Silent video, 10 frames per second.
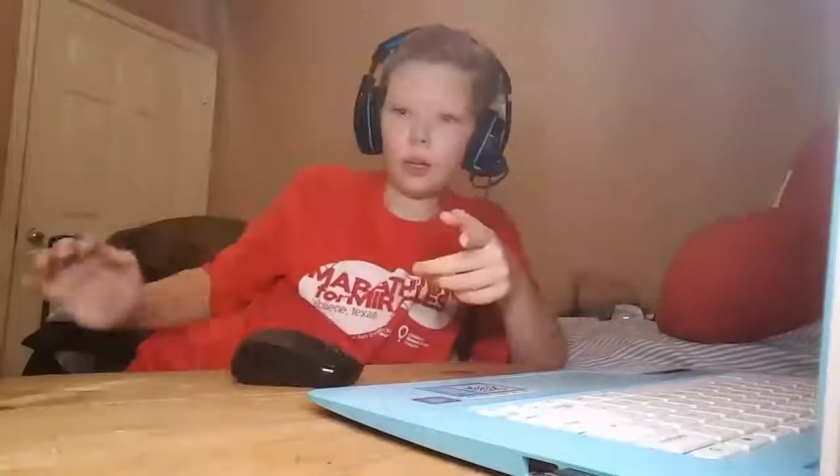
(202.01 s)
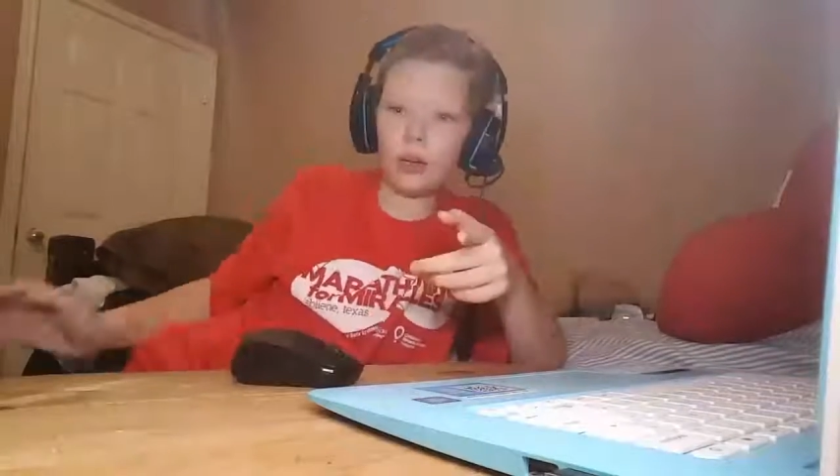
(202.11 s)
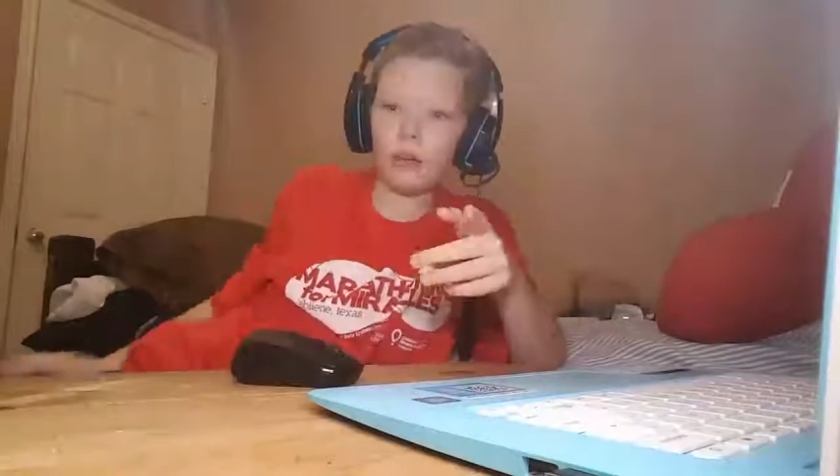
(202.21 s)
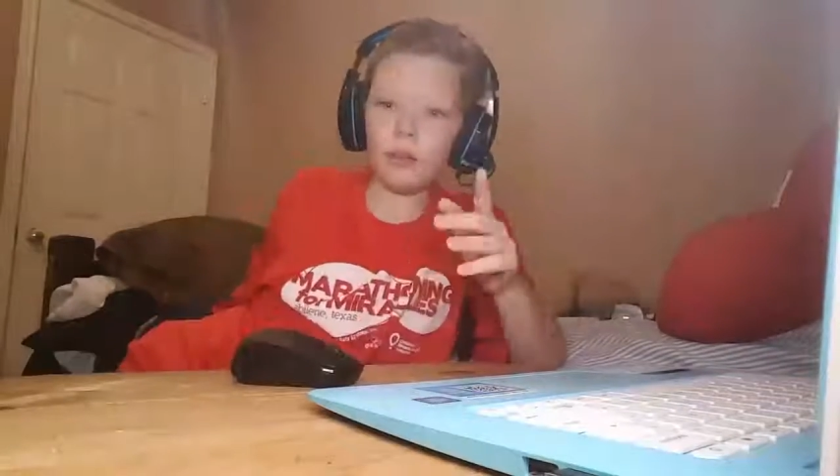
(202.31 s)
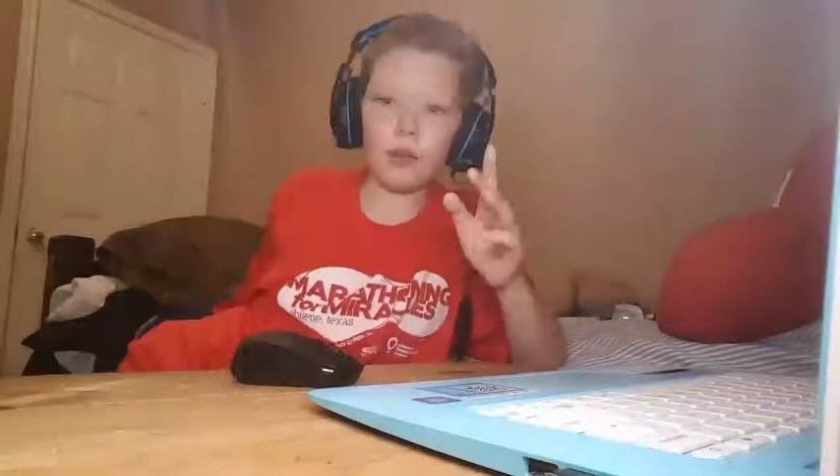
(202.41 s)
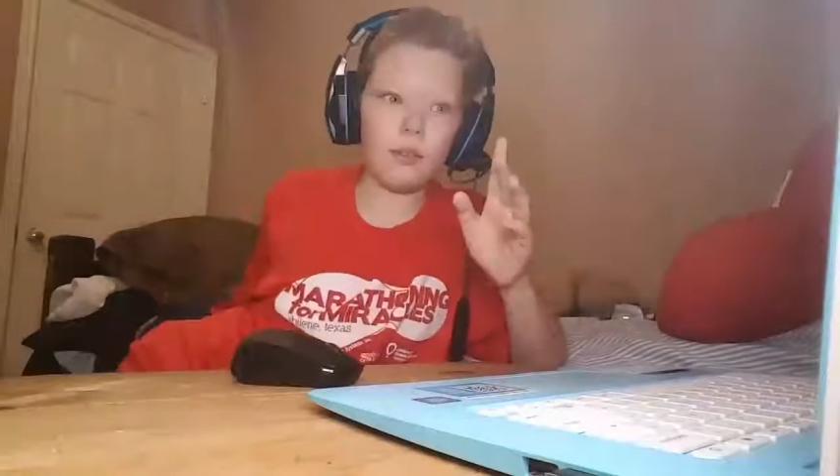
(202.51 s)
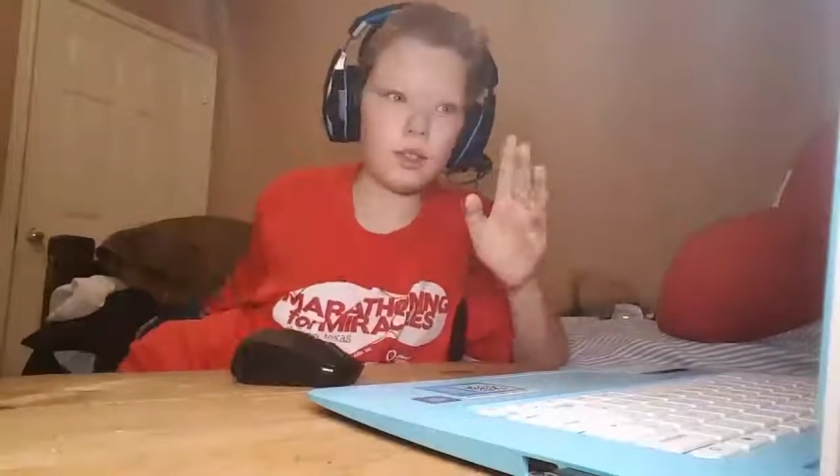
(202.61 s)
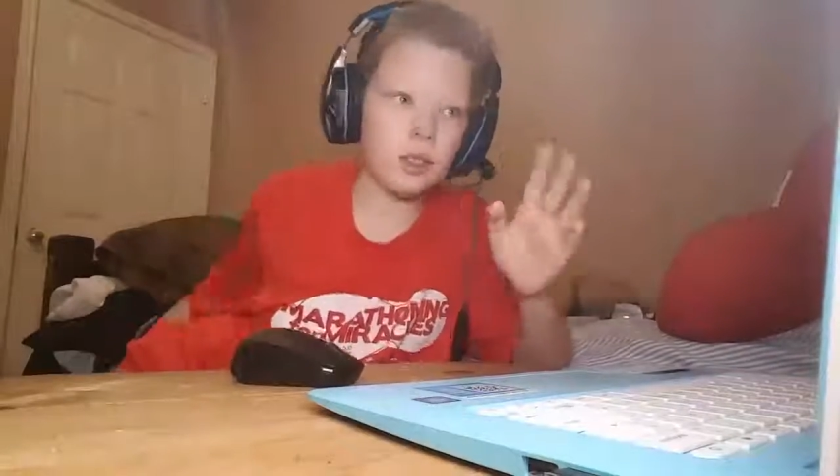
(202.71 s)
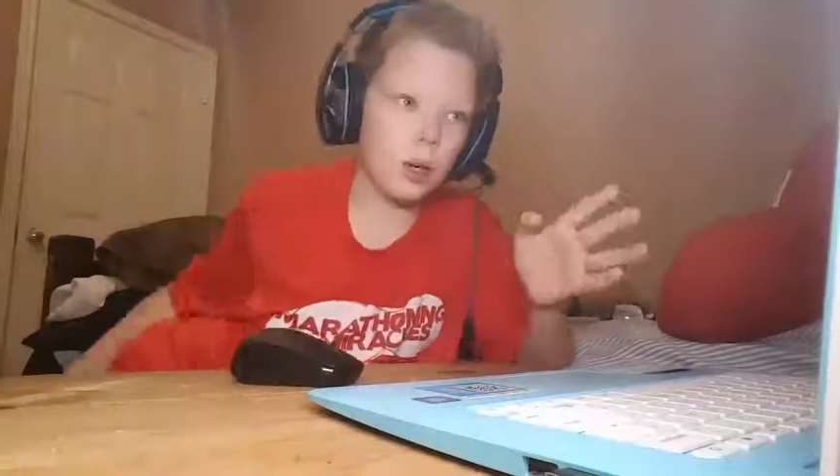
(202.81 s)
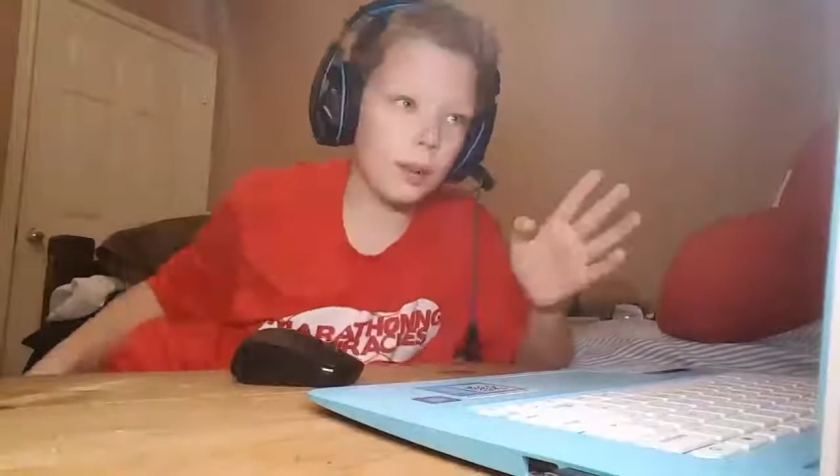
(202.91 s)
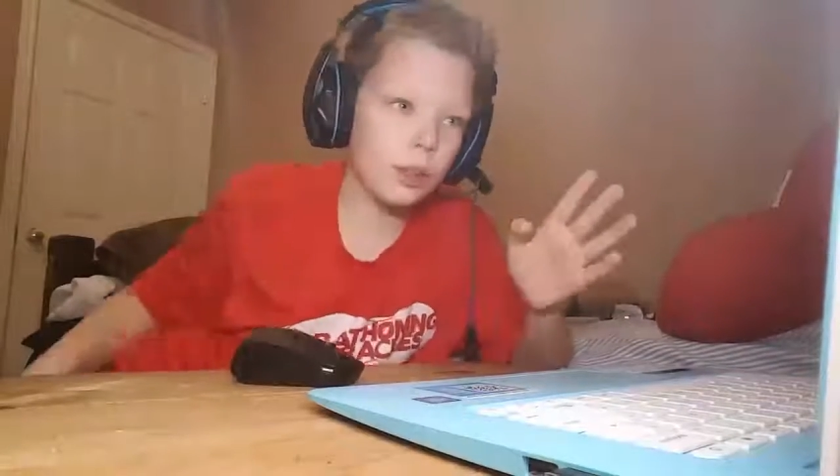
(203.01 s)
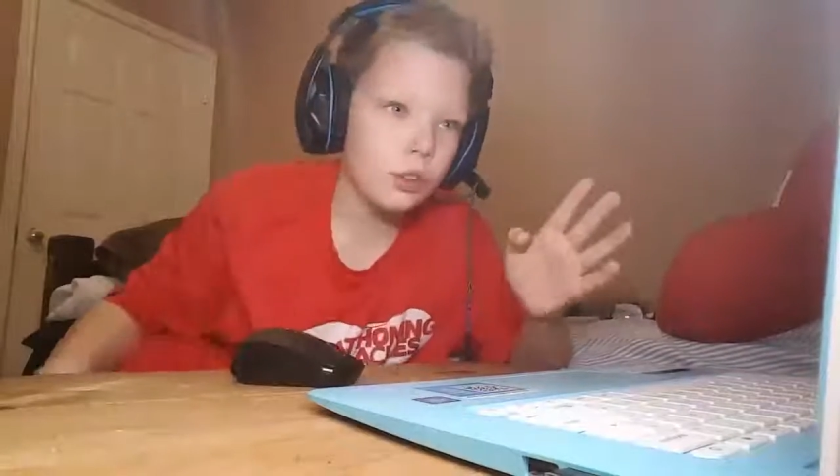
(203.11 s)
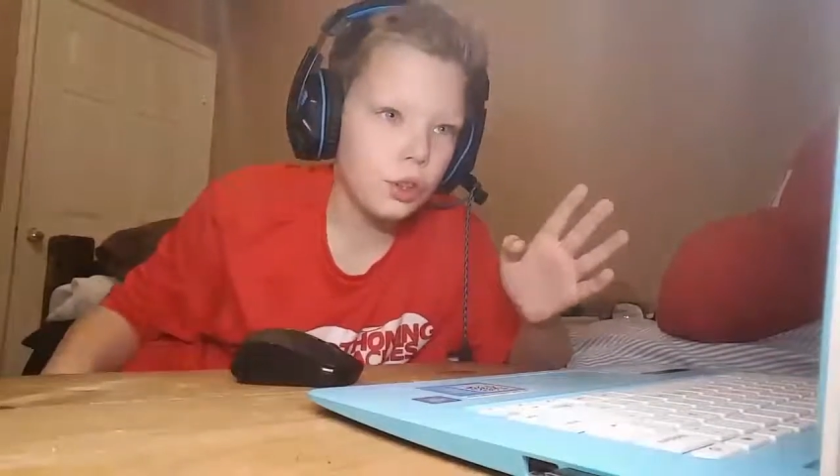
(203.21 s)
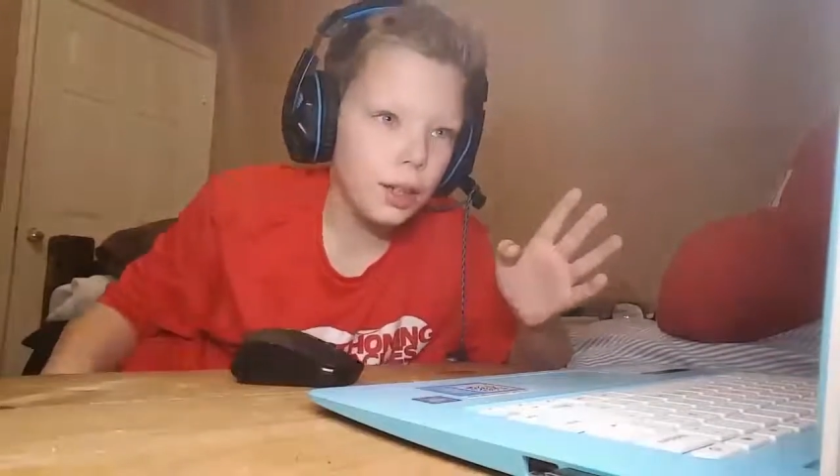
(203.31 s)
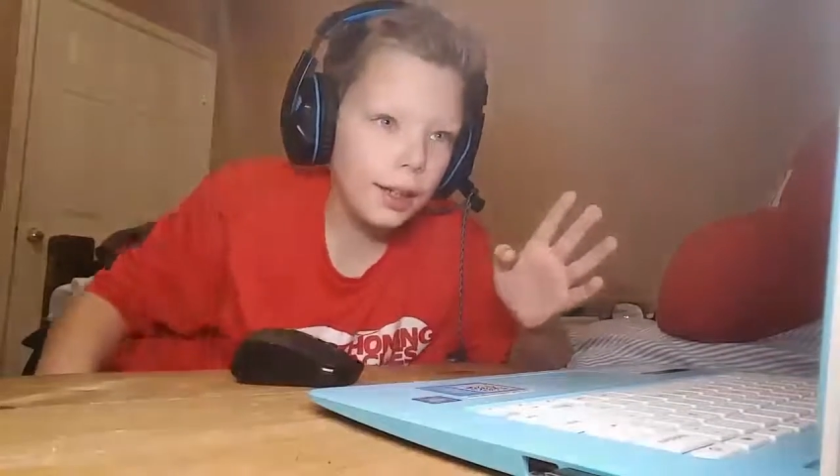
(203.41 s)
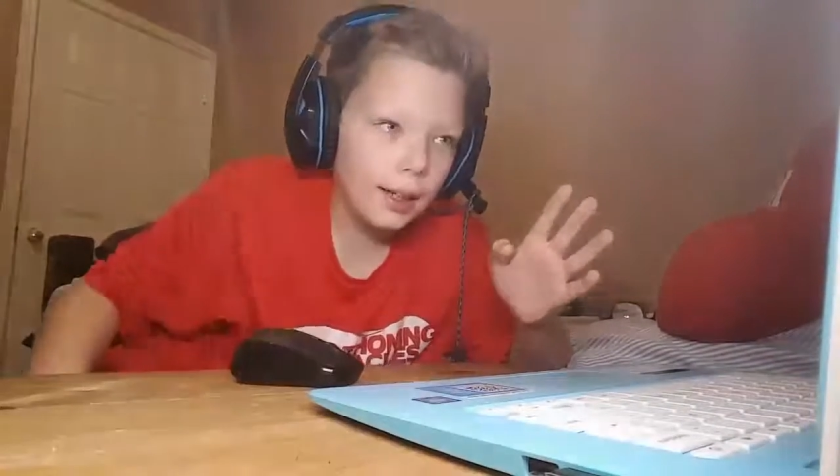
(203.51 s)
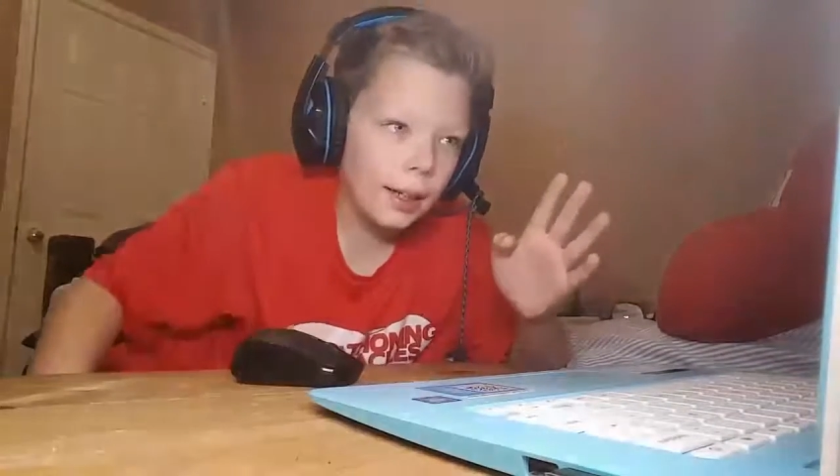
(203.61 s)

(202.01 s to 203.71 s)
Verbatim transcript: have a favorite Starbucks drink.